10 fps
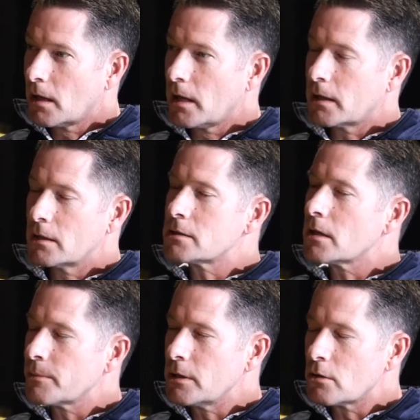I like it. And tell
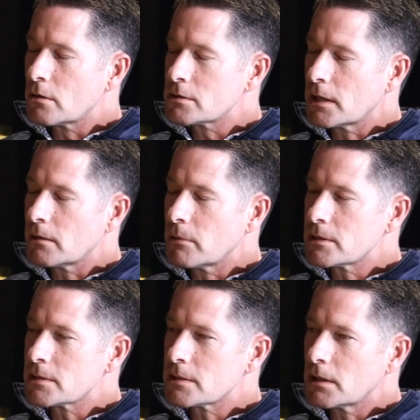me your ticket
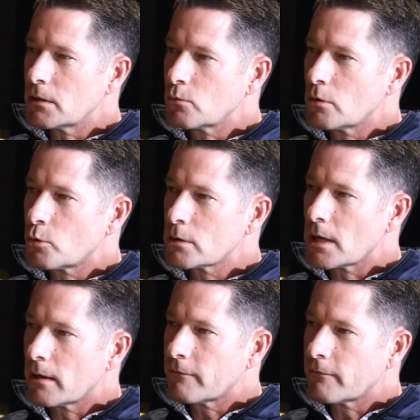business again one more time.